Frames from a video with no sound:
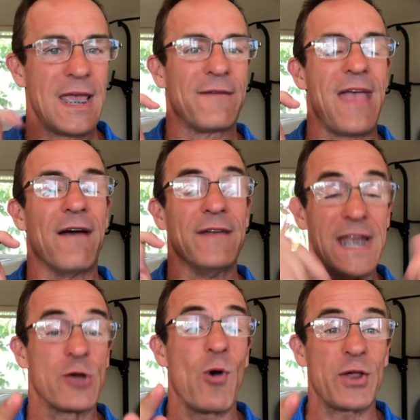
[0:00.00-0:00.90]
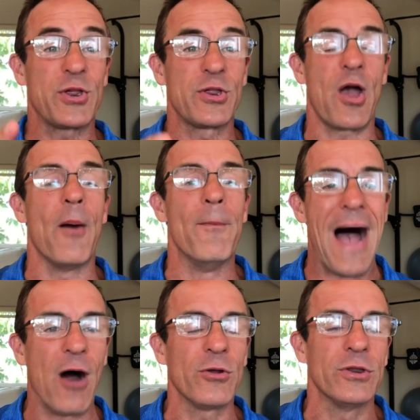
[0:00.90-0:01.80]
If you have any questions
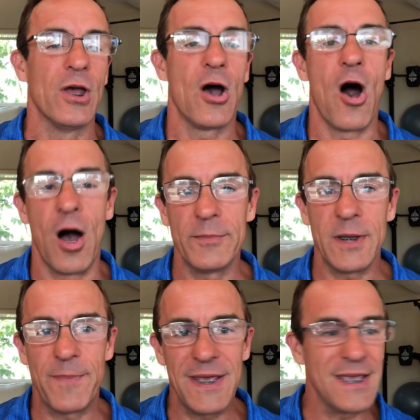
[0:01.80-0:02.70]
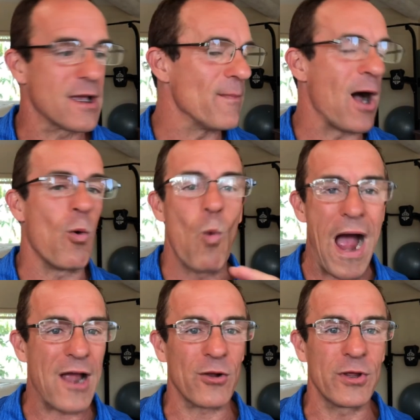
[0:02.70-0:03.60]
about Omnipeek, about
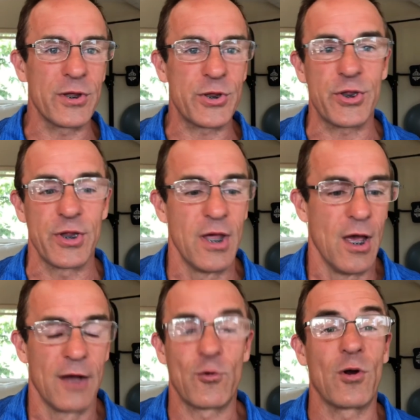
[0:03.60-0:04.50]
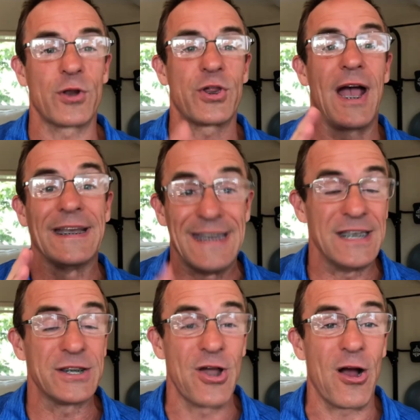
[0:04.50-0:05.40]
wireless, of course, I
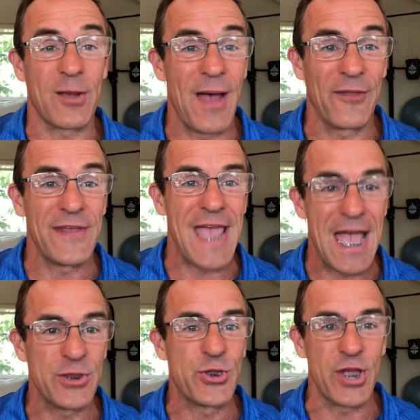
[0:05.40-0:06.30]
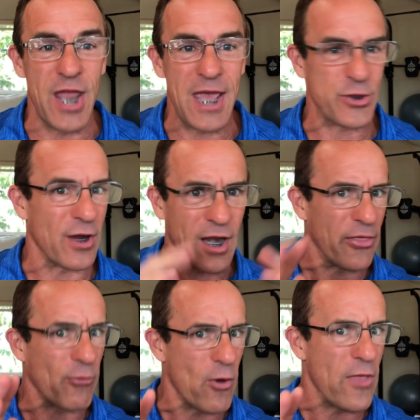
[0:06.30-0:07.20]
didn't talk about the Edge today, so I got to
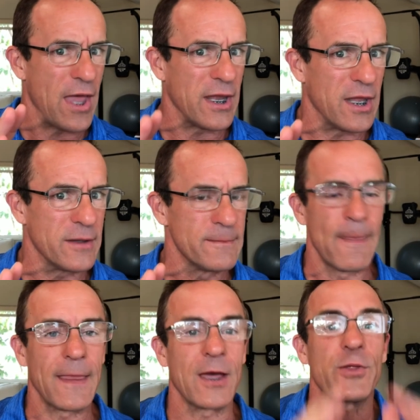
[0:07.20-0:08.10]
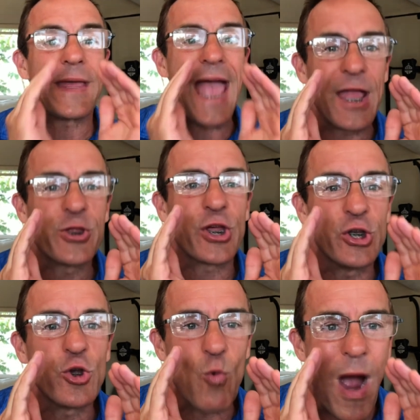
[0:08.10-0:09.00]
throw that in because the Edge can
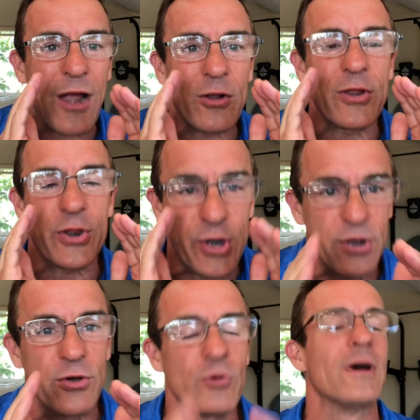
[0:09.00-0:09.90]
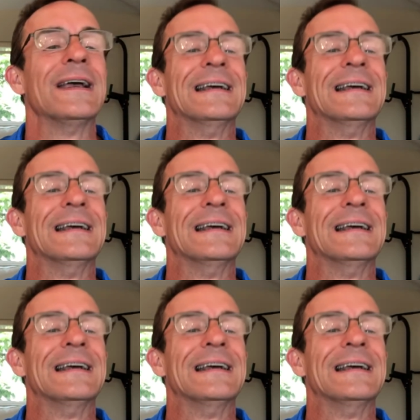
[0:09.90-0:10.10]
do wireless too.